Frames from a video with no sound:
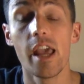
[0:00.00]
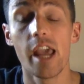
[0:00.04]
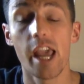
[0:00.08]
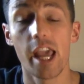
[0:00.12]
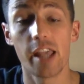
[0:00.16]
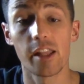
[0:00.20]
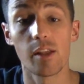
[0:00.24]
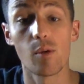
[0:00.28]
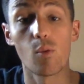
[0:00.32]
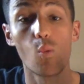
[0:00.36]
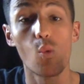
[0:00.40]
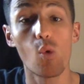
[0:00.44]

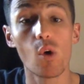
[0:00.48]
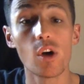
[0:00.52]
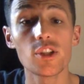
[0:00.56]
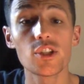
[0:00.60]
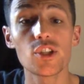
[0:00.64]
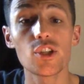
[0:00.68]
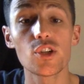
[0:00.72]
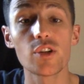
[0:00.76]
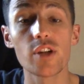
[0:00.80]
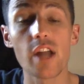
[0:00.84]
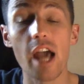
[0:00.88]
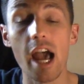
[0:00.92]
And then
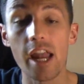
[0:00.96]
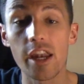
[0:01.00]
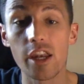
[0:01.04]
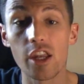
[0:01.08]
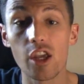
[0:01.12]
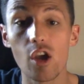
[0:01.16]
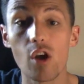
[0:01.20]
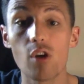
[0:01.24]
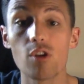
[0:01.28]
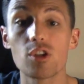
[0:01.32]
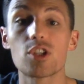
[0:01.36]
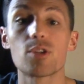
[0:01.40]
once your
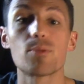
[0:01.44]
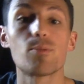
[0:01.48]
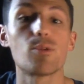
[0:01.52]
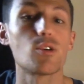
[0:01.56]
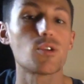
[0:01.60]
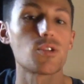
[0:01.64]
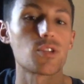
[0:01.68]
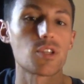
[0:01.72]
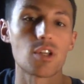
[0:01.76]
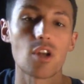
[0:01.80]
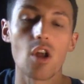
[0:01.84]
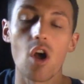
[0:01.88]

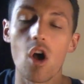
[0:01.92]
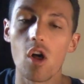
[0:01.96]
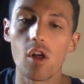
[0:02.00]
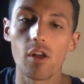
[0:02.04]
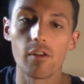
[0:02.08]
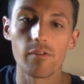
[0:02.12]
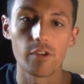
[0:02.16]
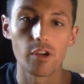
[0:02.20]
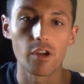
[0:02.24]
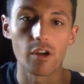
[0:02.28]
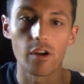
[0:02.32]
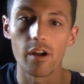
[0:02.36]
non-negotiables and all
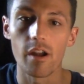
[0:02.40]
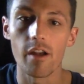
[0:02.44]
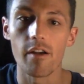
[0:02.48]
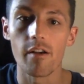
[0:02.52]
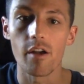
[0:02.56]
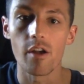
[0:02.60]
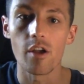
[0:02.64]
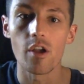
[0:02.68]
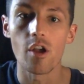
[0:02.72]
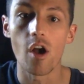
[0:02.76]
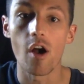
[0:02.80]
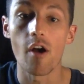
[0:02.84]
of your
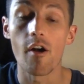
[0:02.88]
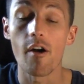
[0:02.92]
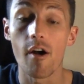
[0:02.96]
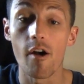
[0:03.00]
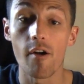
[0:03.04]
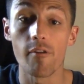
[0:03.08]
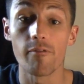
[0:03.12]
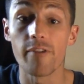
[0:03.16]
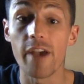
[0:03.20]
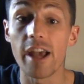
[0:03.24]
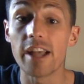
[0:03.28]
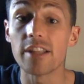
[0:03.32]

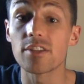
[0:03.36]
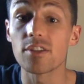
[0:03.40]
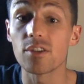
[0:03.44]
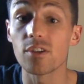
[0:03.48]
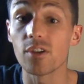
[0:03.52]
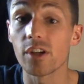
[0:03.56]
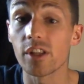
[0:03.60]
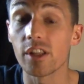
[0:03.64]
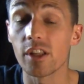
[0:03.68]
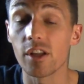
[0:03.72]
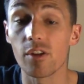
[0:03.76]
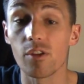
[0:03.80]
events
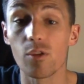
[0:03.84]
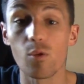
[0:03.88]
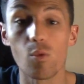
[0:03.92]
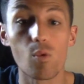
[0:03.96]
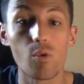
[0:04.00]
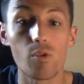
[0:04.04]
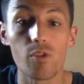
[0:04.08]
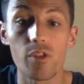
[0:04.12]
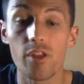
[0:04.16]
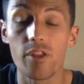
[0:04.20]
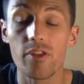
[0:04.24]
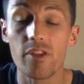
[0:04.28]
are in there,
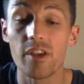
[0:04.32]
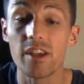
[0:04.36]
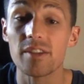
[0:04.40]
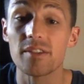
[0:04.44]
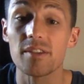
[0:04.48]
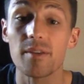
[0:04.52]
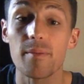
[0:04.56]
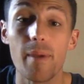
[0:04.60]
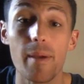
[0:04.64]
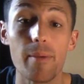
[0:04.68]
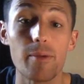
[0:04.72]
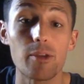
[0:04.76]
the
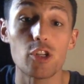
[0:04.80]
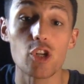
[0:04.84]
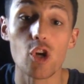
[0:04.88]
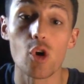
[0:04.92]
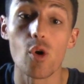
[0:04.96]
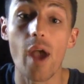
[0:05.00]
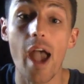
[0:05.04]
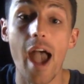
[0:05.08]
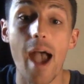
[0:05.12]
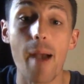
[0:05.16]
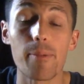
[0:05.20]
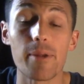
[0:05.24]
things that maybe
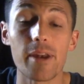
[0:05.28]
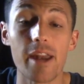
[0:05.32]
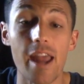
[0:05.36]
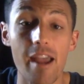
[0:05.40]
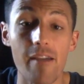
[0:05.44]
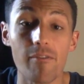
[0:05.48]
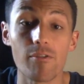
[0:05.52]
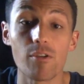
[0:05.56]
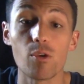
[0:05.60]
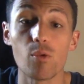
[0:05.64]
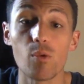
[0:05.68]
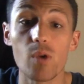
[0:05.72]
don't happen
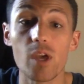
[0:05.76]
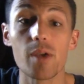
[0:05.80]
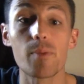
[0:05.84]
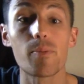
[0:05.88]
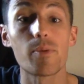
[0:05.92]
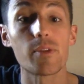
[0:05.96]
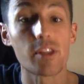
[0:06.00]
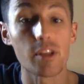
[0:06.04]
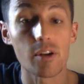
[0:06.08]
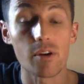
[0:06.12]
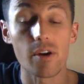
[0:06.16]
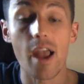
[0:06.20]
every week
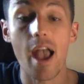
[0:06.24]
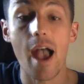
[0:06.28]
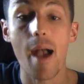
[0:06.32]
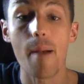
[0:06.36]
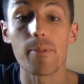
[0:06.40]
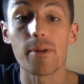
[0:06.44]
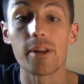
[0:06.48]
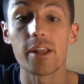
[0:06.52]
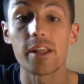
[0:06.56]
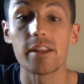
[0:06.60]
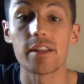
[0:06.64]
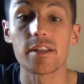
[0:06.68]
but that are
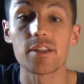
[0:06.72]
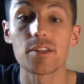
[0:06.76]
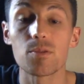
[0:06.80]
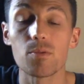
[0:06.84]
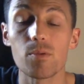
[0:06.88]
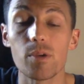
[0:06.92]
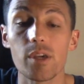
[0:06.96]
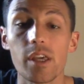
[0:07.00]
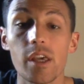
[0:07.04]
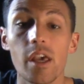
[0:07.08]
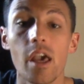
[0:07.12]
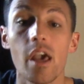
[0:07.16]
happening this
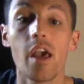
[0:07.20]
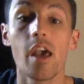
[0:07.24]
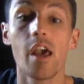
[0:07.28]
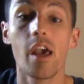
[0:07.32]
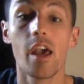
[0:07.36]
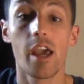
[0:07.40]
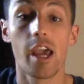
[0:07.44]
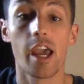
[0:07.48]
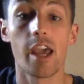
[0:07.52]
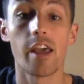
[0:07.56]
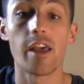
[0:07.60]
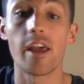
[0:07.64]
week,
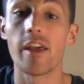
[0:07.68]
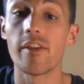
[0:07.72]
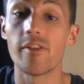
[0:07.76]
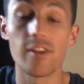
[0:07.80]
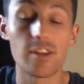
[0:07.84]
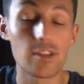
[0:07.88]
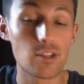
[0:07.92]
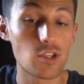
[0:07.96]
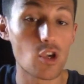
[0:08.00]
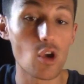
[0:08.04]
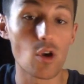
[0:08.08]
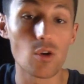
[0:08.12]
and
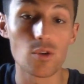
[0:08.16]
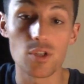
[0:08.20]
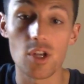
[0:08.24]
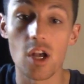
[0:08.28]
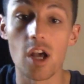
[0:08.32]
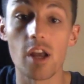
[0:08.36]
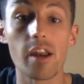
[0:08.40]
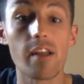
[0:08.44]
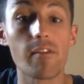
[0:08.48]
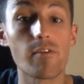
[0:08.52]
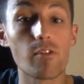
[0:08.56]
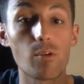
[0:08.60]
this goes
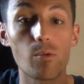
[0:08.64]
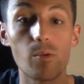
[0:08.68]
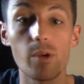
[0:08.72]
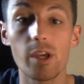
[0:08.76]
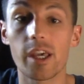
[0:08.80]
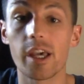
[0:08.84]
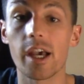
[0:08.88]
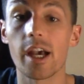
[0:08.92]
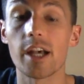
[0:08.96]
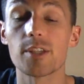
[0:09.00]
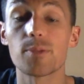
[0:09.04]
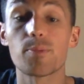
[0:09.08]
on every
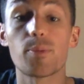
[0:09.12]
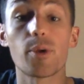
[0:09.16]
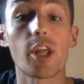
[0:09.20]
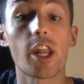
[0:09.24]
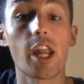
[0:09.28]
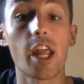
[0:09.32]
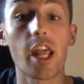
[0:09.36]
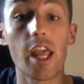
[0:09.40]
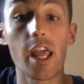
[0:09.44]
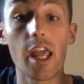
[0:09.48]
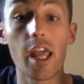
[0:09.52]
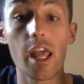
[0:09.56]
week, guys, but